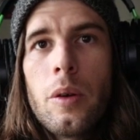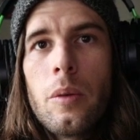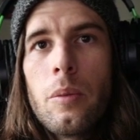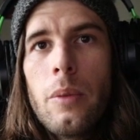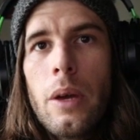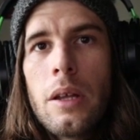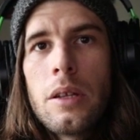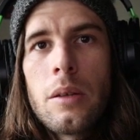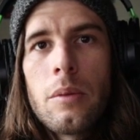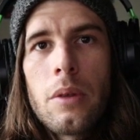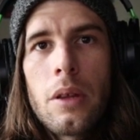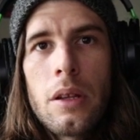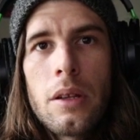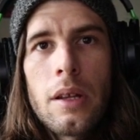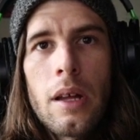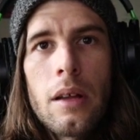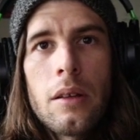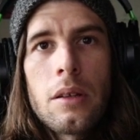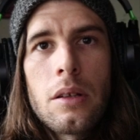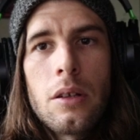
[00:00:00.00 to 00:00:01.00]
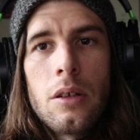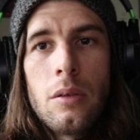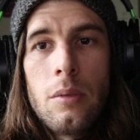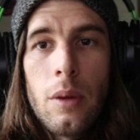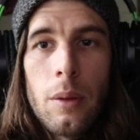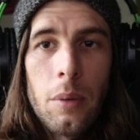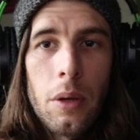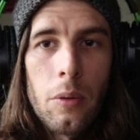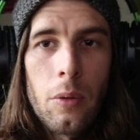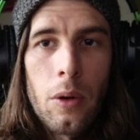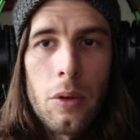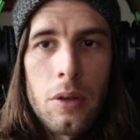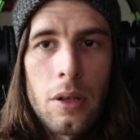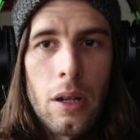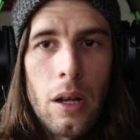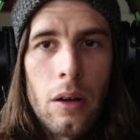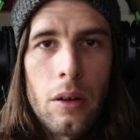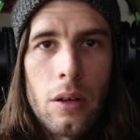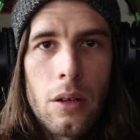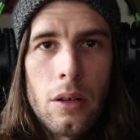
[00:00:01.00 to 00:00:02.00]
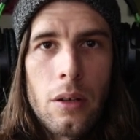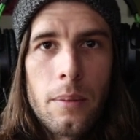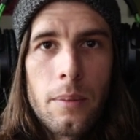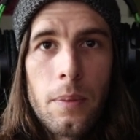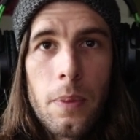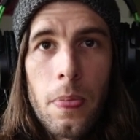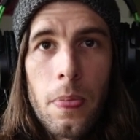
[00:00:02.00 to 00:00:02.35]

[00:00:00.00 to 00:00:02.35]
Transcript: can make something that sounds good. Maybe it won't sound good.